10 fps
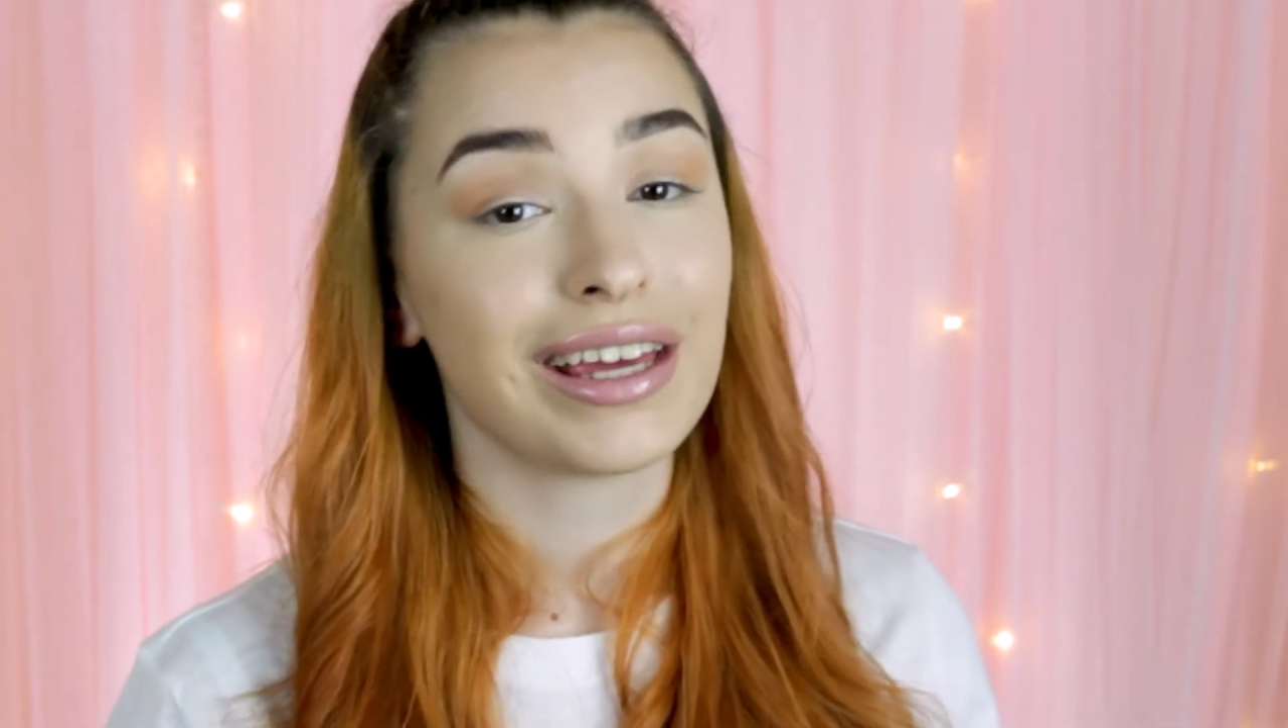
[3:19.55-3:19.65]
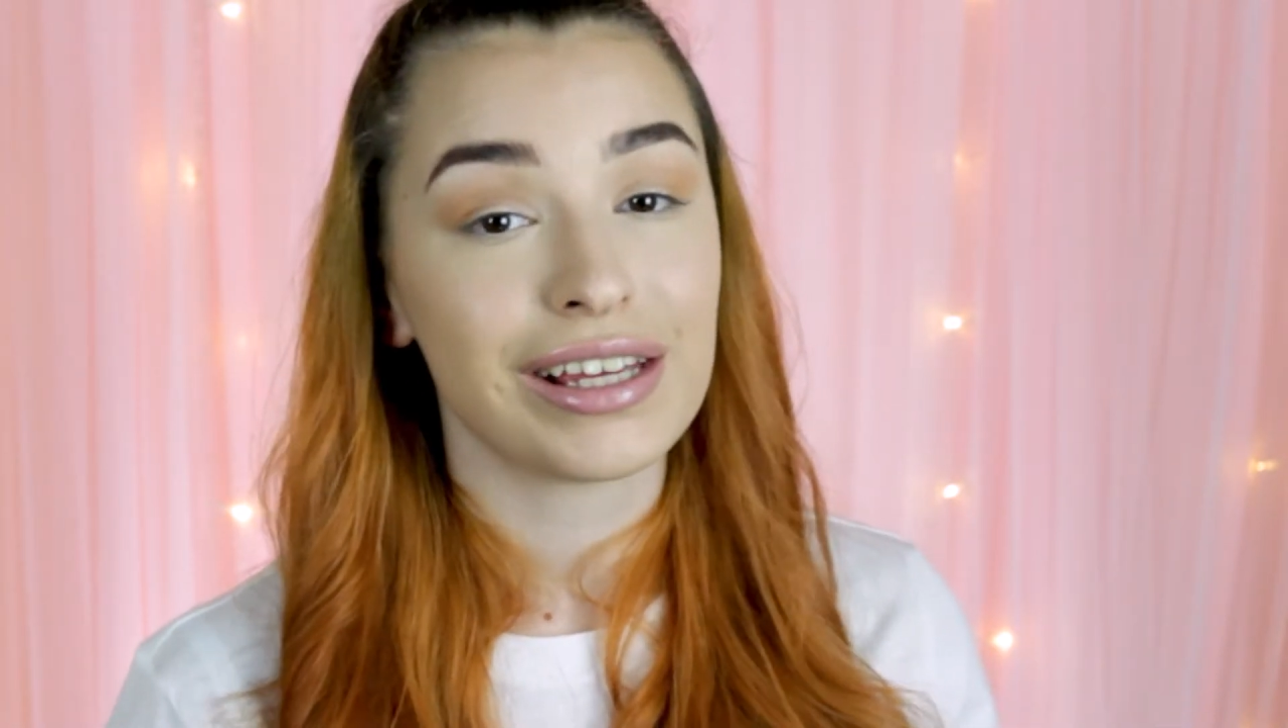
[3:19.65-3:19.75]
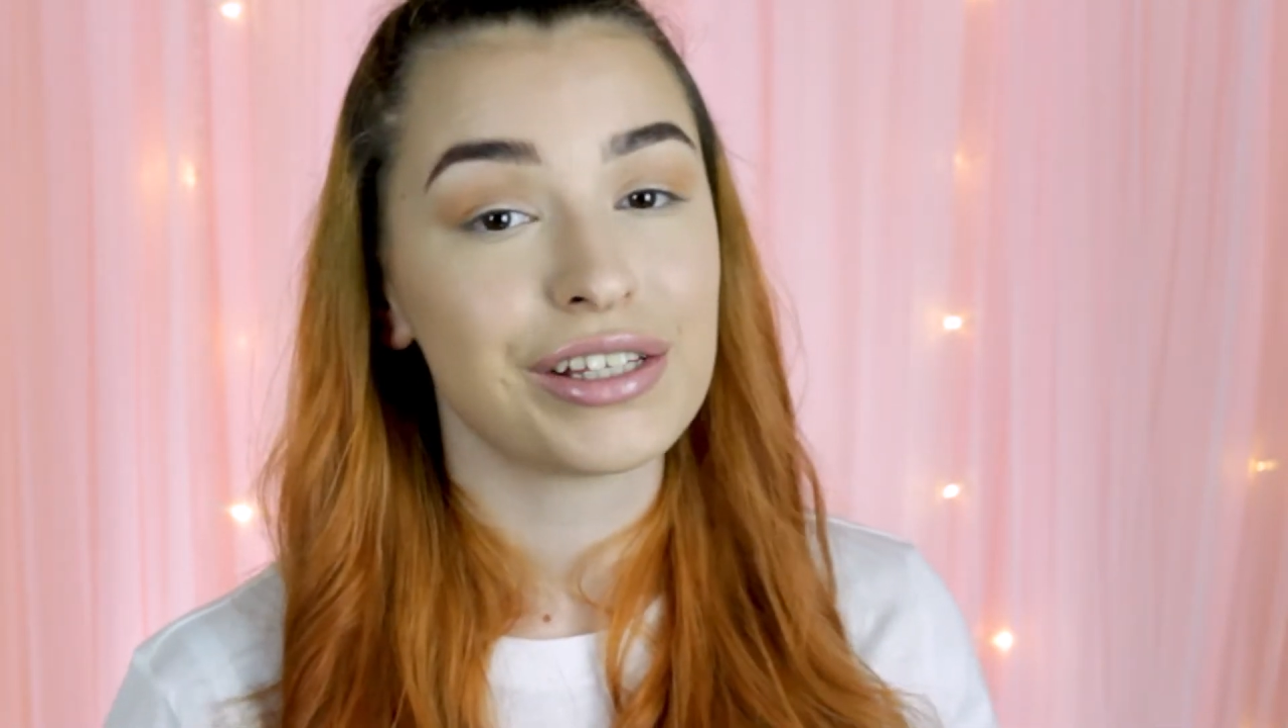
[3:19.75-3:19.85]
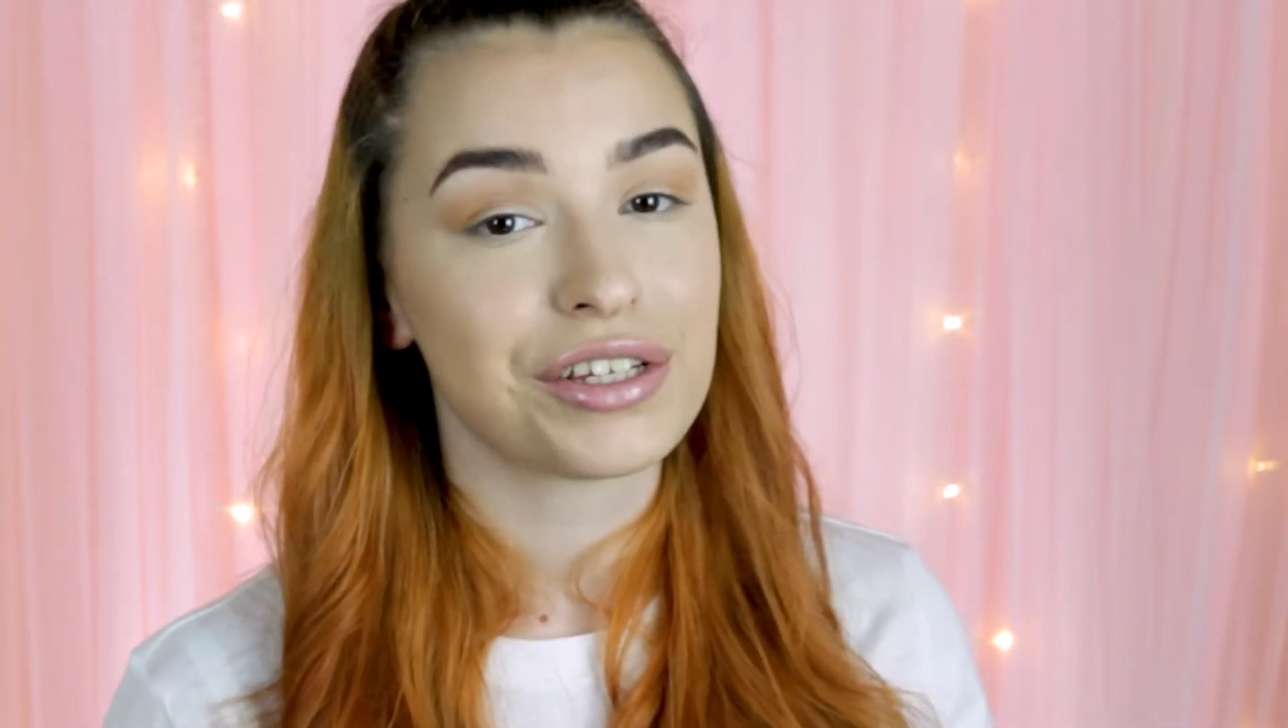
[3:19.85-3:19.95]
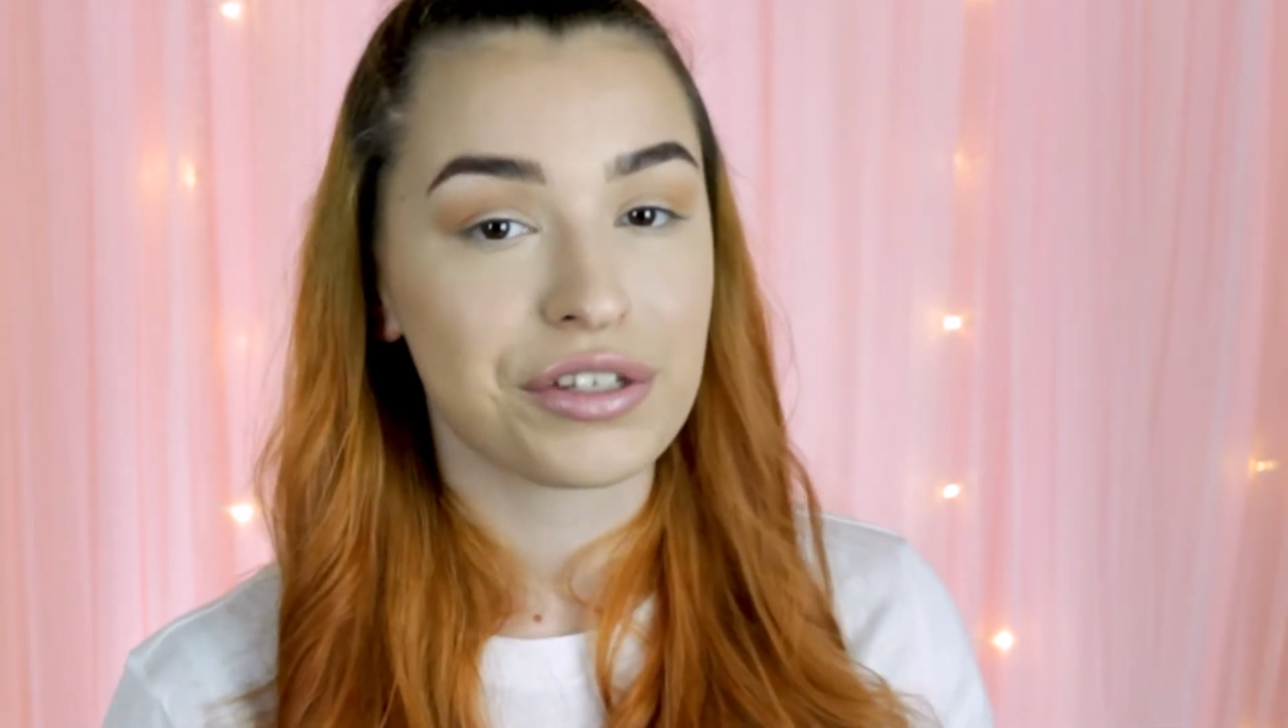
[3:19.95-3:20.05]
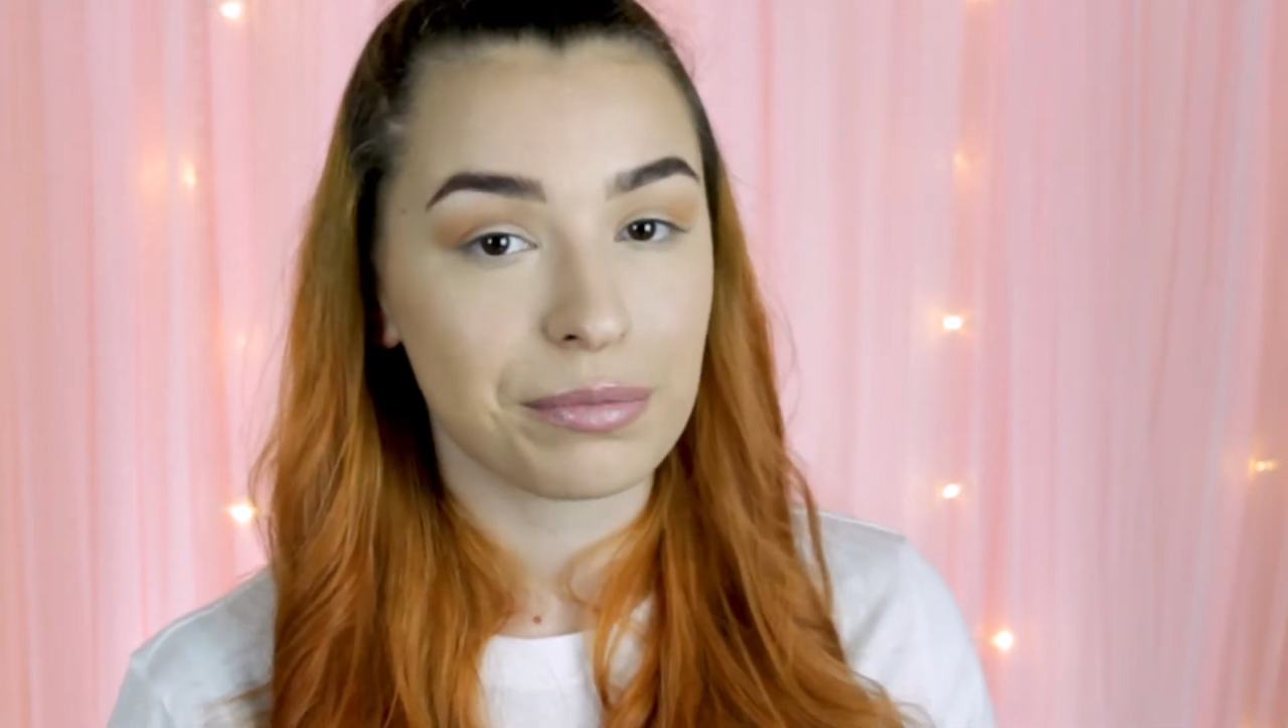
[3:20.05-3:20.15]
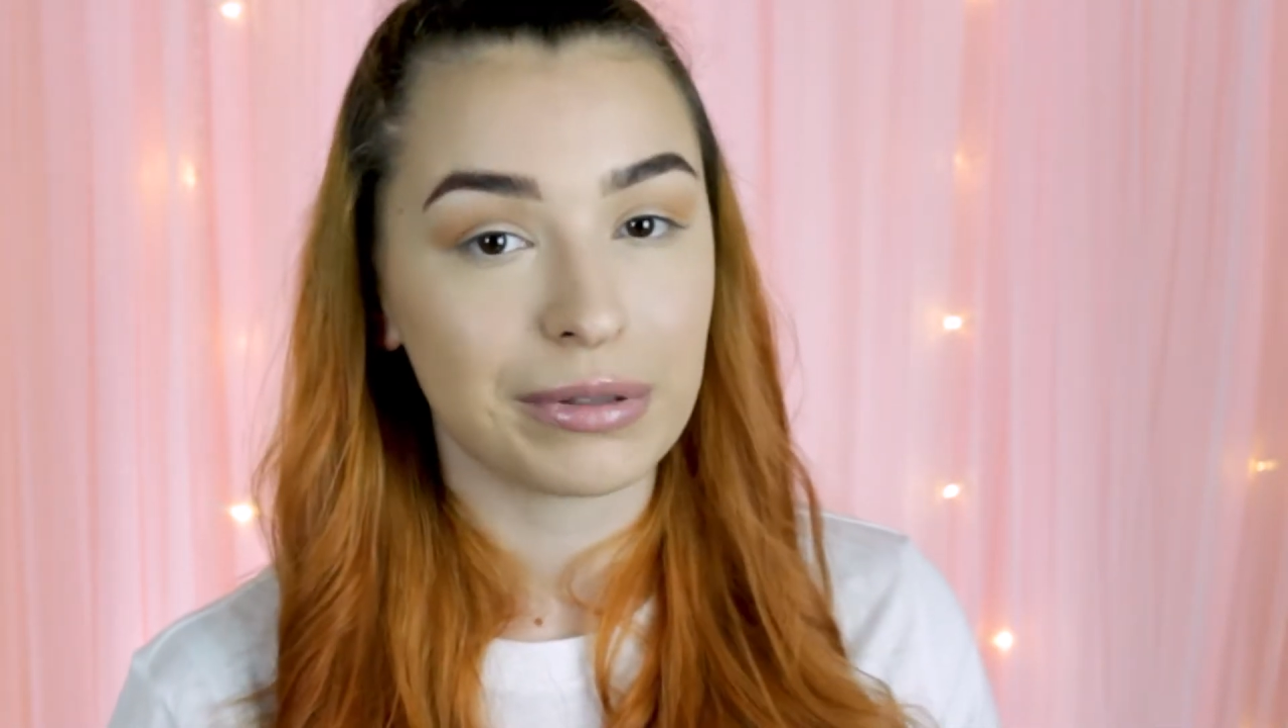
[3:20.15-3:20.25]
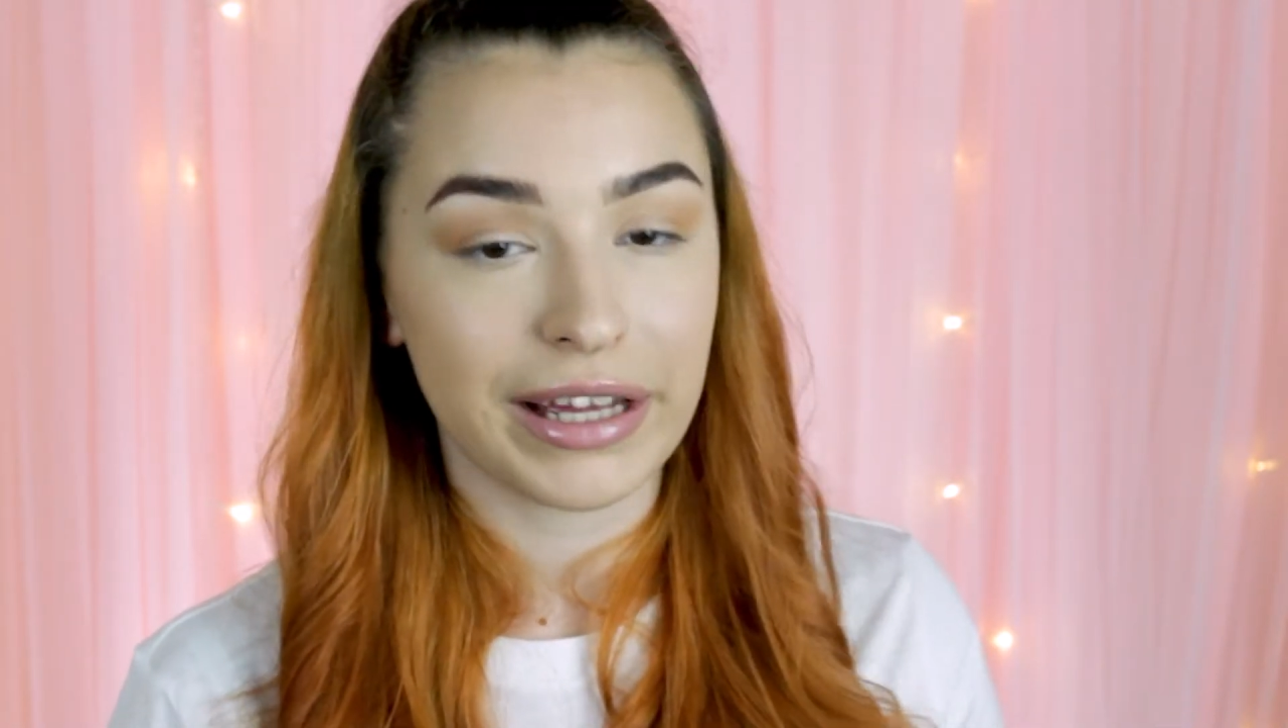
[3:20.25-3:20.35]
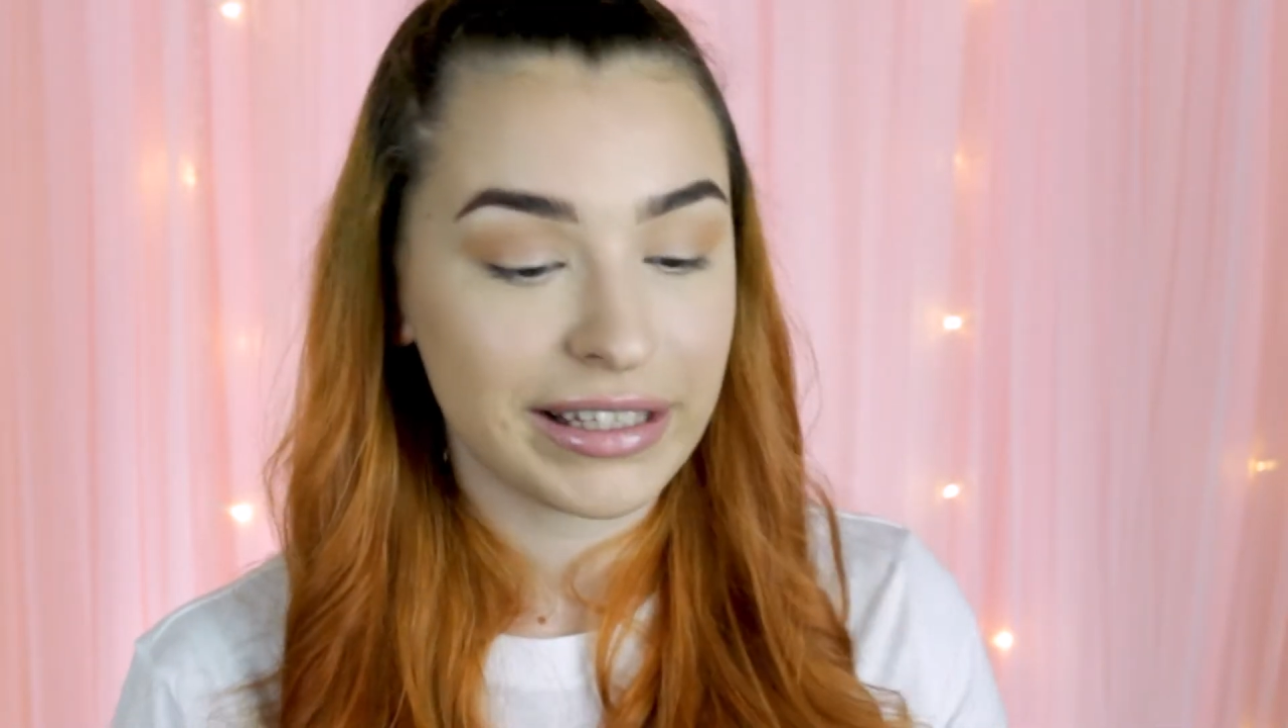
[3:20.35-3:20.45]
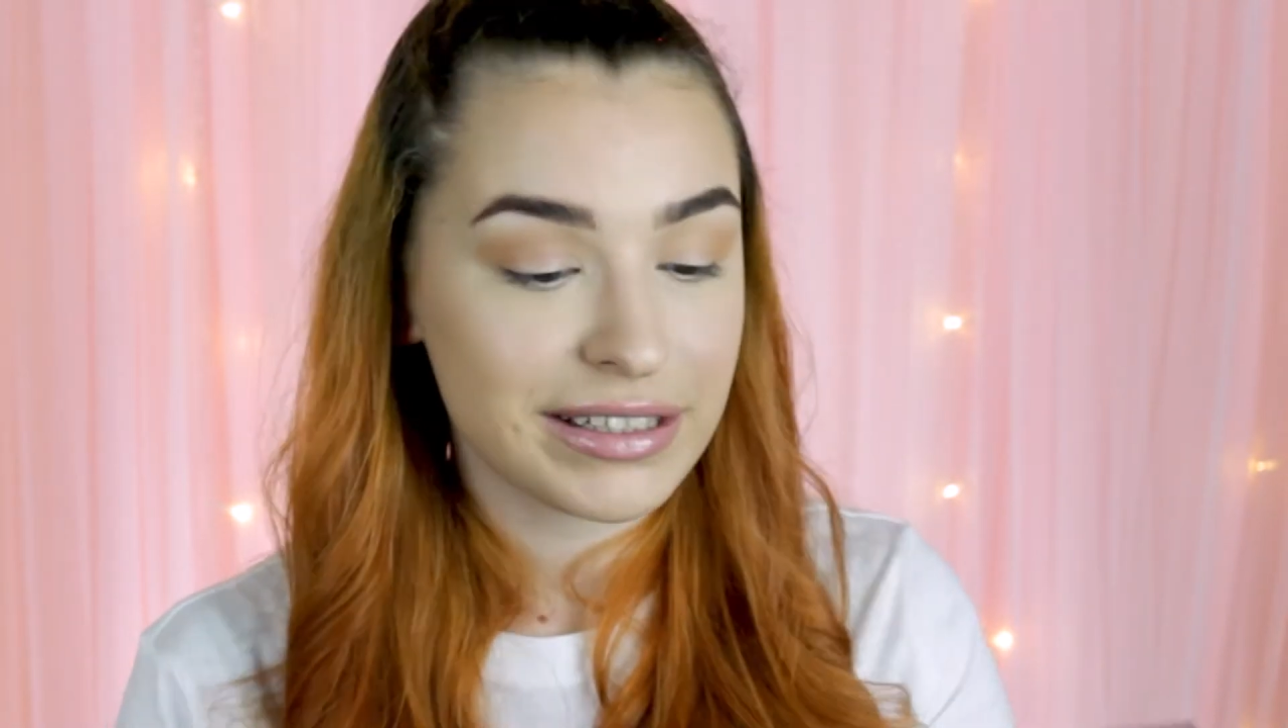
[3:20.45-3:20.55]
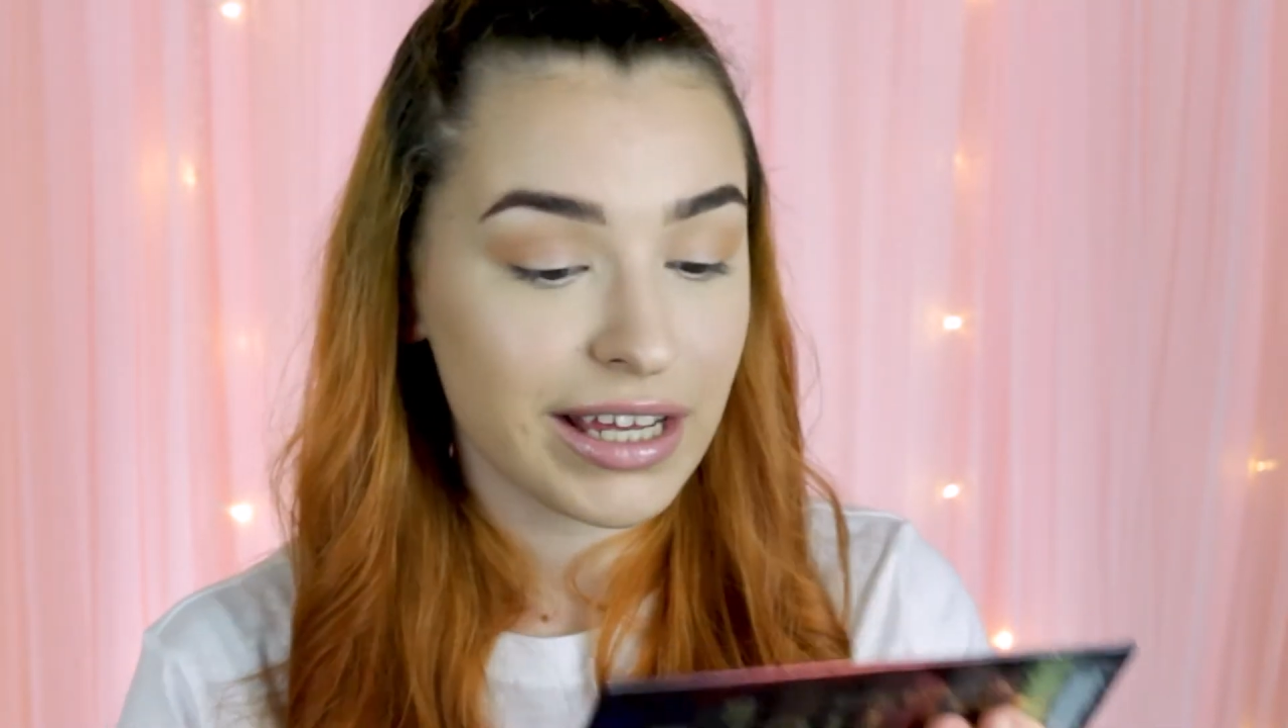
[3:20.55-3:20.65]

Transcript: easy to blend